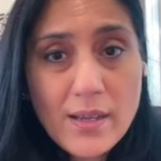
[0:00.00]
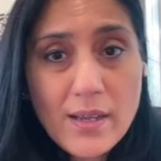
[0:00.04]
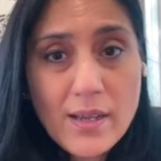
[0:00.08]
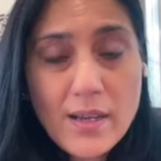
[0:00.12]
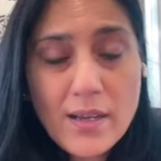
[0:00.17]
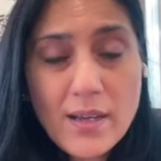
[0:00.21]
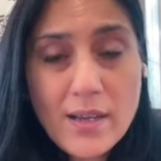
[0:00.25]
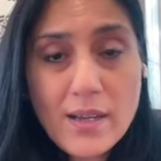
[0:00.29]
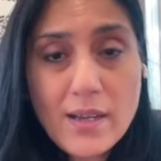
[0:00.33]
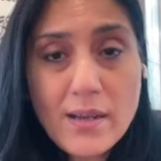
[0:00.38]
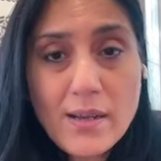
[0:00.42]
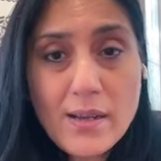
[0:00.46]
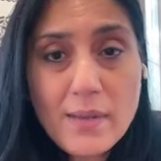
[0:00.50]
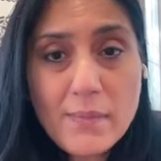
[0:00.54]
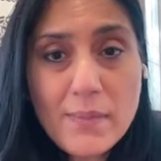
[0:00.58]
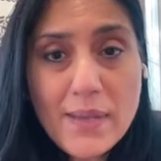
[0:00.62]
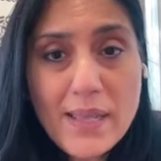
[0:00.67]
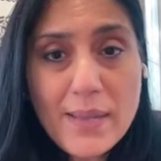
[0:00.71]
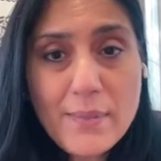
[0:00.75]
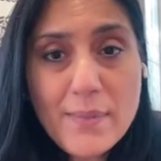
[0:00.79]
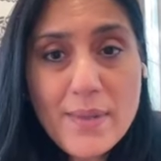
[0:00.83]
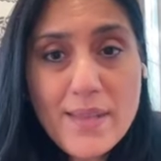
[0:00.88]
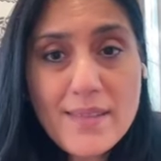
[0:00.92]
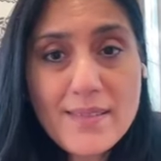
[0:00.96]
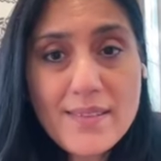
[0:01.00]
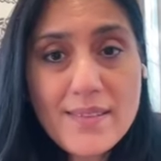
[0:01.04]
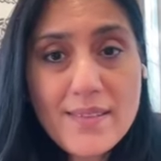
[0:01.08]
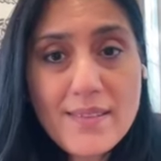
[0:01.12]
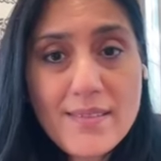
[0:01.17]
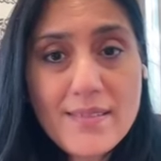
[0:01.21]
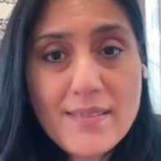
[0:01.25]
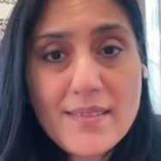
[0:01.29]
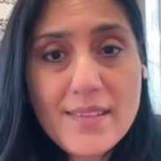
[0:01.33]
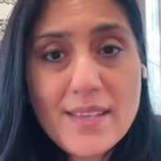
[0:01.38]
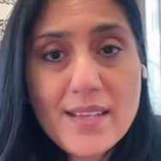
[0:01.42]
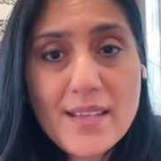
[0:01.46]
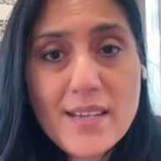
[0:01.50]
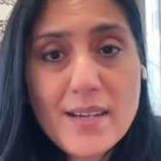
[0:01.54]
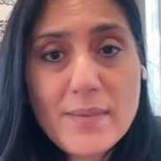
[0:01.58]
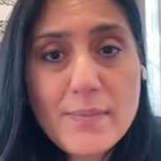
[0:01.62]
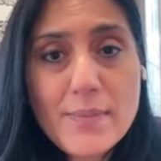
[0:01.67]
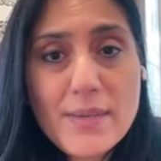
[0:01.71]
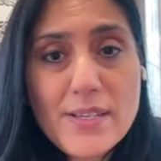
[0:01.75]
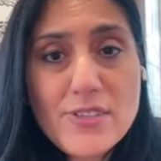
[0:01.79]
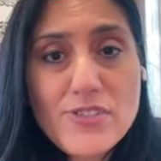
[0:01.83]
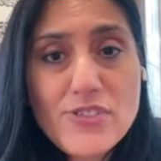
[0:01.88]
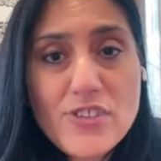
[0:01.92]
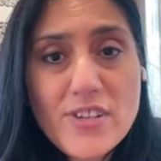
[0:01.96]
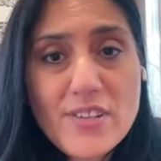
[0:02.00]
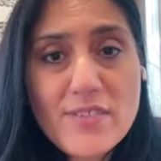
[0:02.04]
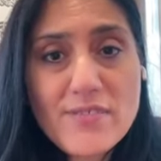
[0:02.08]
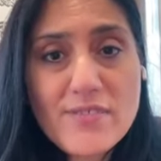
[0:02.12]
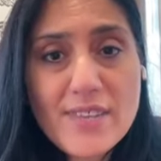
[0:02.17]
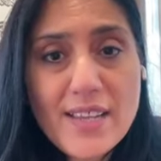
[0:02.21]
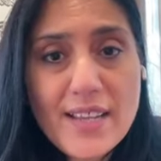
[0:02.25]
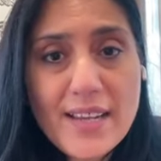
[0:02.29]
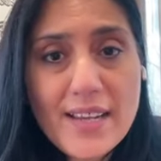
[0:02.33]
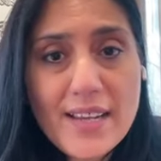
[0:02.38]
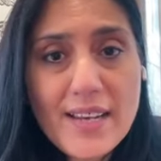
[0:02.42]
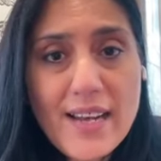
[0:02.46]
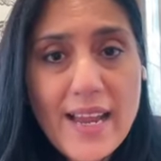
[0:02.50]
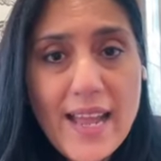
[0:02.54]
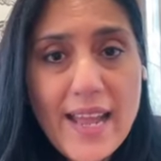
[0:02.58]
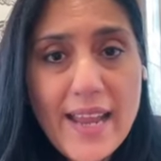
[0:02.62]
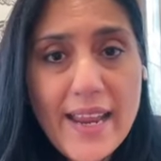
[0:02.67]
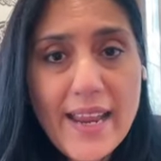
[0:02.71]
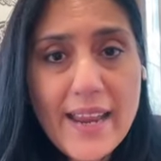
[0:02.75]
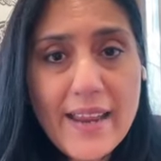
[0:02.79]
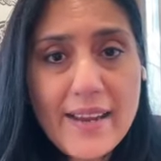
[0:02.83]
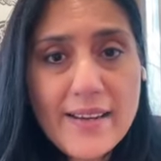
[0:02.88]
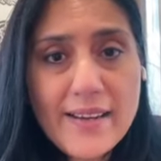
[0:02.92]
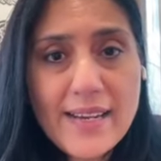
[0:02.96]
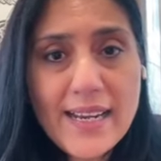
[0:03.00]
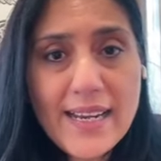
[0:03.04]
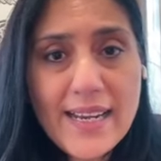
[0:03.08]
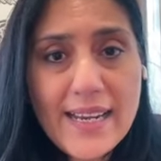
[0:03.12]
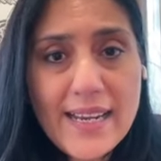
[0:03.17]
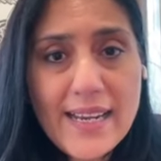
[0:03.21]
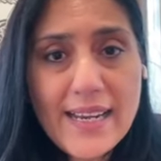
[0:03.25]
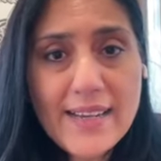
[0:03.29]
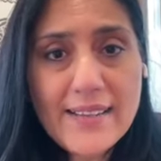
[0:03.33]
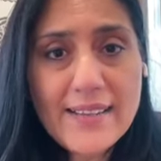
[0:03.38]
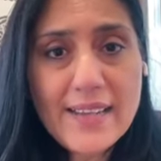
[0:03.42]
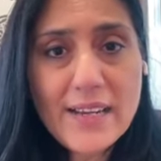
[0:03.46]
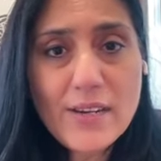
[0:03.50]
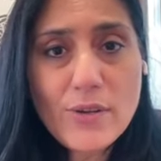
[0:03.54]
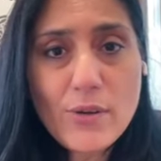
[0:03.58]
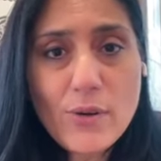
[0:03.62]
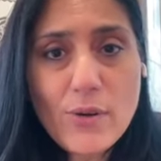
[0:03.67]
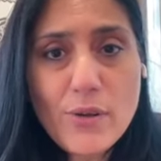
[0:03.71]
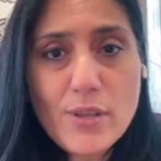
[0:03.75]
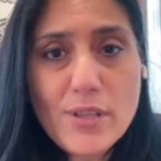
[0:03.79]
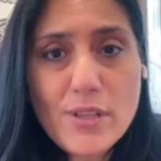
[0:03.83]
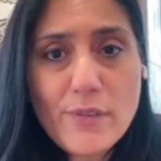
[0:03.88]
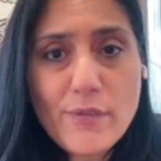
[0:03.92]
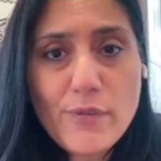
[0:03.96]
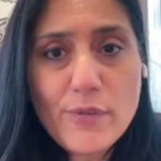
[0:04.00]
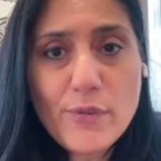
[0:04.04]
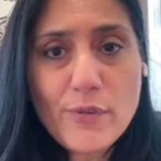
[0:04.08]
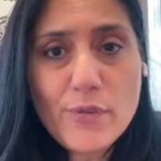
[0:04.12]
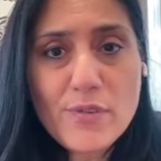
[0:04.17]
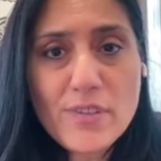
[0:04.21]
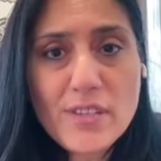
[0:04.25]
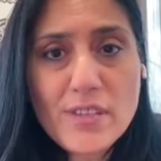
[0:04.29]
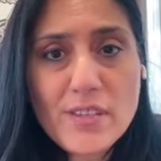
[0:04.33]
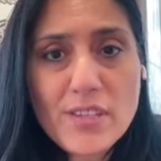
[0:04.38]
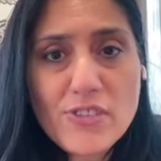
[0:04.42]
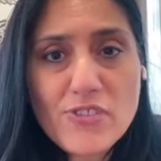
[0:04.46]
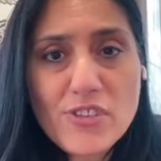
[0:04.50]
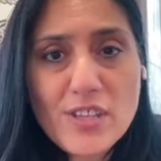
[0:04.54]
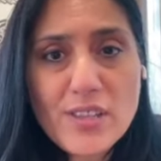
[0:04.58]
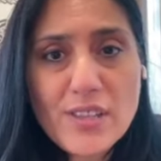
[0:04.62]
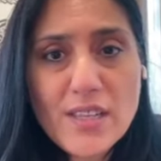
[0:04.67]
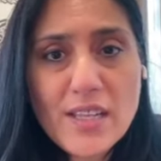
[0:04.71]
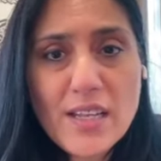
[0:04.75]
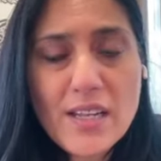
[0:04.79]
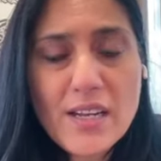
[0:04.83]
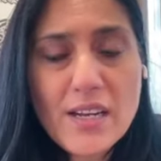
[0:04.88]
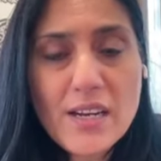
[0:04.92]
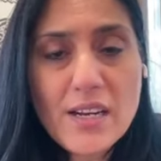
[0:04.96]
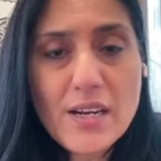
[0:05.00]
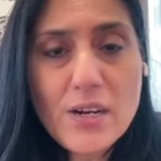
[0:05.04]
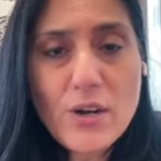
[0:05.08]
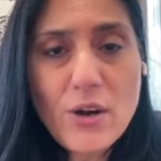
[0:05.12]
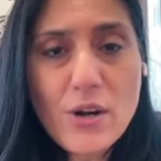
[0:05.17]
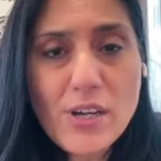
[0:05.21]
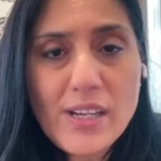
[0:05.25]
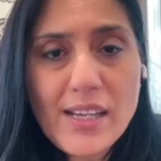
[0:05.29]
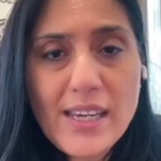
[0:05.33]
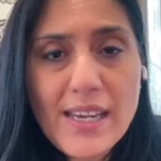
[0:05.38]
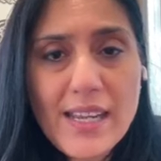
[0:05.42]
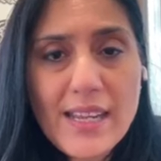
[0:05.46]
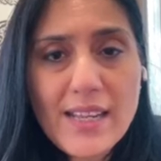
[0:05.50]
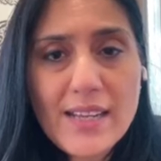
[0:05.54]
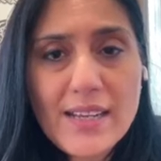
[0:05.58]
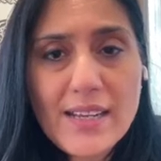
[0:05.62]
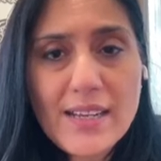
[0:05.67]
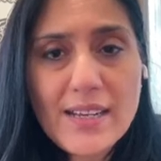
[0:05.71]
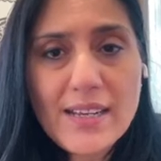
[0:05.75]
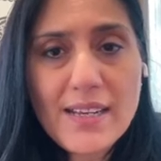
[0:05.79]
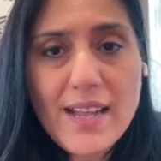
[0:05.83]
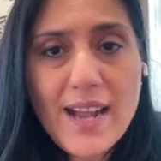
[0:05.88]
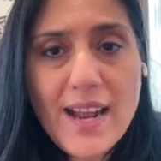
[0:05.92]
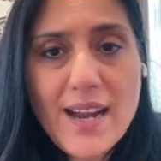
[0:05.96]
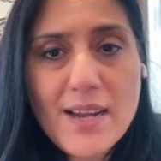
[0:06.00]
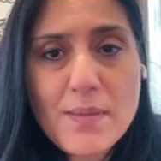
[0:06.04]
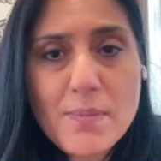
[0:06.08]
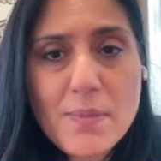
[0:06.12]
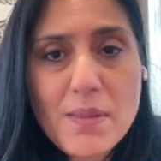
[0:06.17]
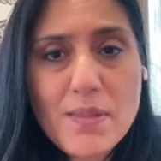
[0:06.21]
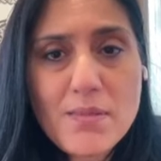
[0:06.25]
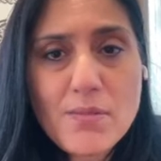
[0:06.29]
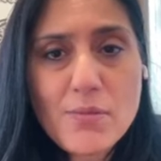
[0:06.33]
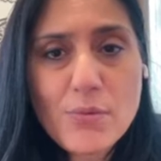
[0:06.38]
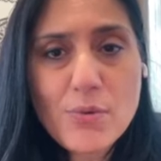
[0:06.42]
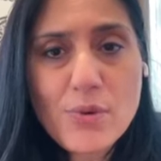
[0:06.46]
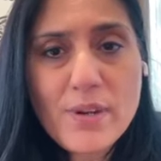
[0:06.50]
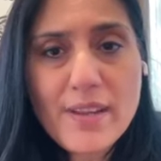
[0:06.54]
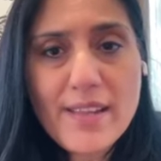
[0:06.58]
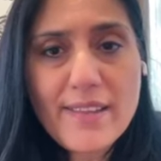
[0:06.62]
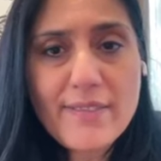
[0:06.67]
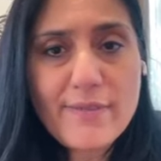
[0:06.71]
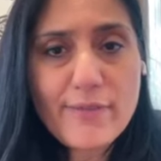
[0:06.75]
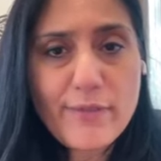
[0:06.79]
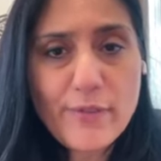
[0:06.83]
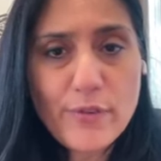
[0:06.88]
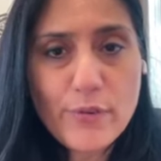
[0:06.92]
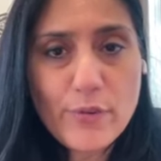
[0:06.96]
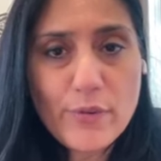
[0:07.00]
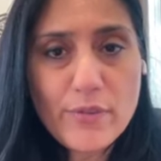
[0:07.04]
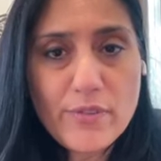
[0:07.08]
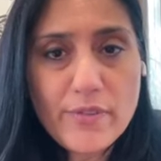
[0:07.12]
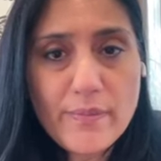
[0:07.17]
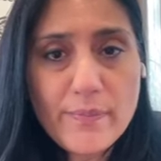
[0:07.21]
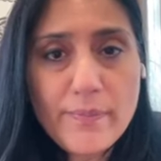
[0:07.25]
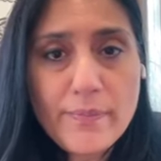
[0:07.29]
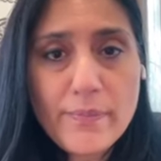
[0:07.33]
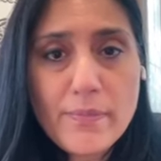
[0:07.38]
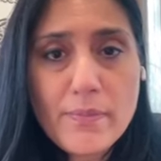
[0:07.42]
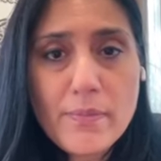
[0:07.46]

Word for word: Uh, Mahima says the government just decli- declared that all the floors in the Chandigarh are not legal and can't be sold as floors.